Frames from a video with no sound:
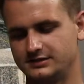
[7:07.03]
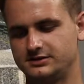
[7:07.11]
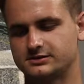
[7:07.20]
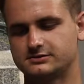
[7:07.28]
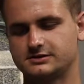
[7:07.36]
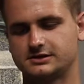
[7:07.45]

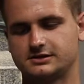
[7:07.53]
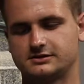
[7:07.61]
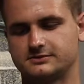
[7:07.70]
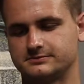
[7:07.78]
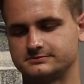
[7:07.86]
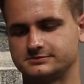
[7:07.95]

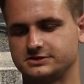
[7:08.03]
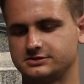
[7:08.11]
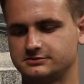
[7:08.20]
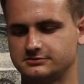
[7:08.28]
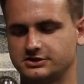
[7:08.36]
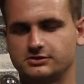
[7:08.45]

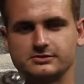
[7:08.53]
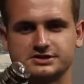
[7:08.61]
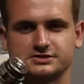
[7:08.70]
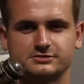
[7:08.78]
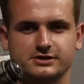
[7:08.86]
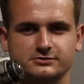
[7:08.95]
Don't
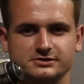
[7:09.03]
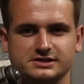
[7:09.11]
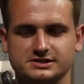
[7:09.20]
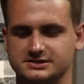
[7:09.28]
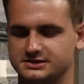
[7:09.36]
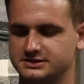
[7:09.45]
mess around with
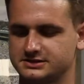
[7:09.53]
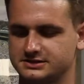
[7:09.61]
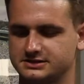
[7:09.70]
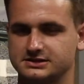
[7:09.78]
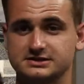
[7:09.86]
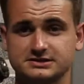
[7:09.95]

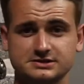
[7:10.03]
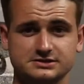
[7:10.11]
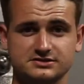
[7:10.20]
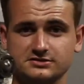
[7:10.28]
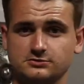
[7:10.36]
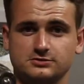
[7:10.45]
this. This is
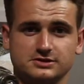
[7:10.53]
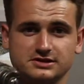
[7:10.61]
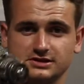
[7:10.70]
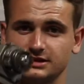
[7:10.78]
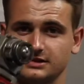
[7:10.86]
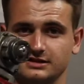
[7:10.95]
the one
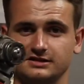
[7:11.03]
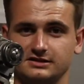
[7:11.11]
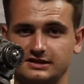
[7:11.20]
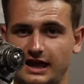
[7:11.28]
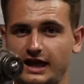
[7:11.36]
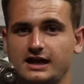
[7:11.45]
thing
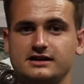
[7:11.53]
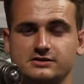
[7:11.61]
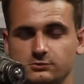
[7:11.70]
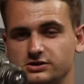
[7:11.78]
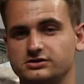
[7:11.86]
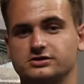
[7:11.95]
that can
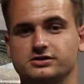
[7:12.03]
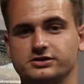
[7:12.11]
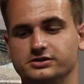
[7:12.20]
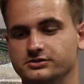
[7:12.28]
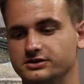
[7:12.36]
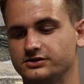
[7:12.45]
and will hurt
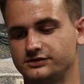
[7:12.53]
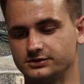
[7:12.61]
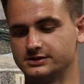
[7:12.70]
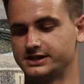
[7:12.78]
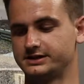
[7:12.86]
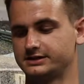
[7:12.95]
you if you
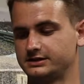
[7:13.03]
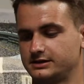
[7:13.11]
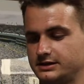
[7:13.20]
let it.